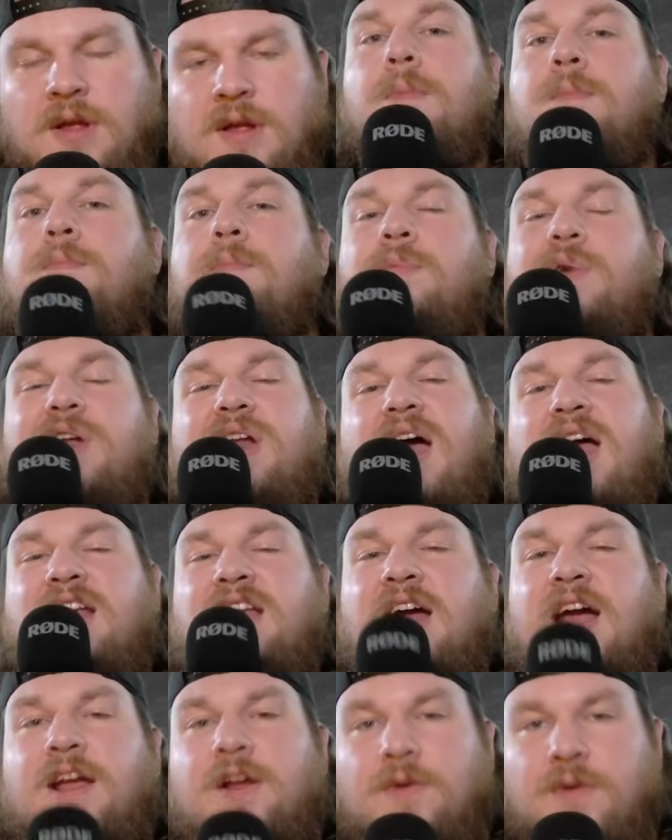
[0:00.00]
But I
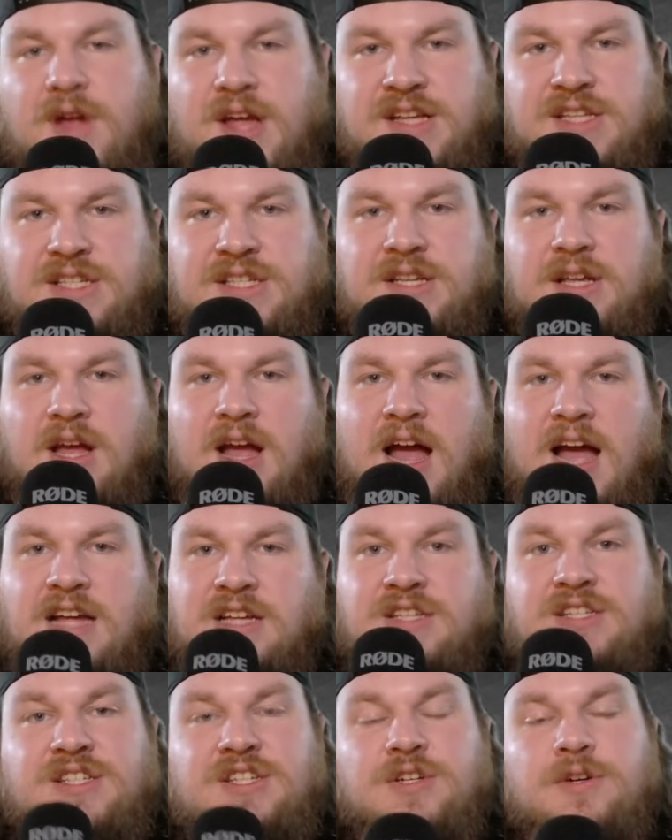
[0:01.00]
digress. I
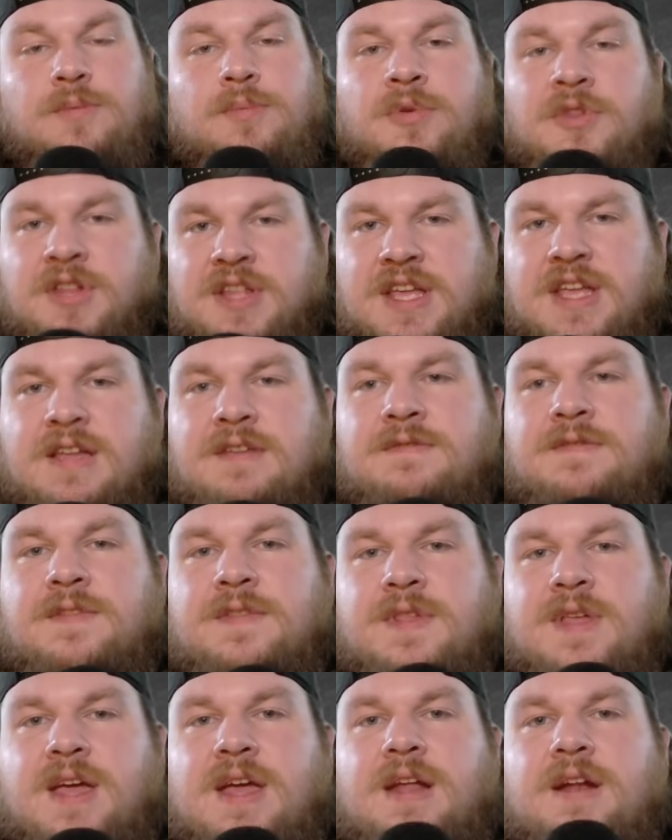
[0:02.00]
still
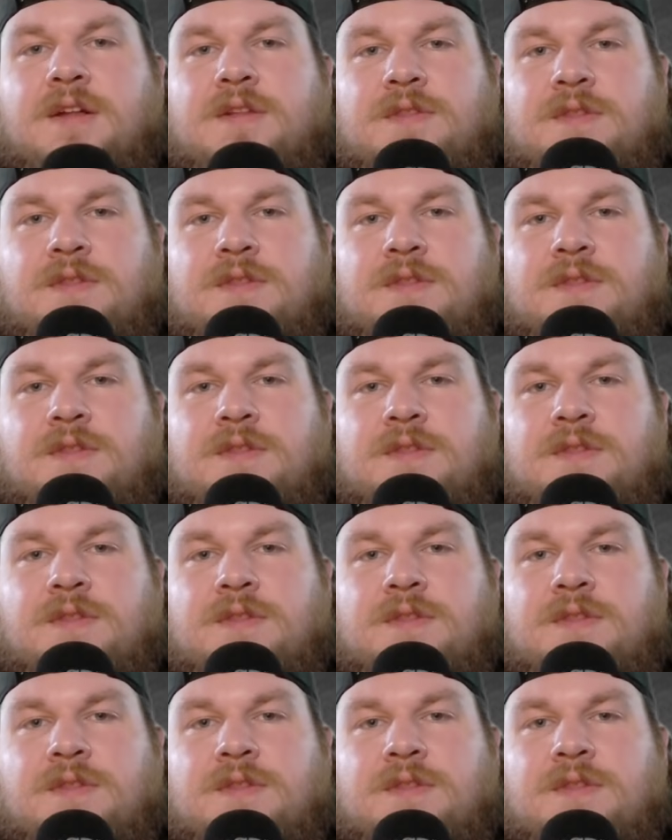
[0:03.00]
believe that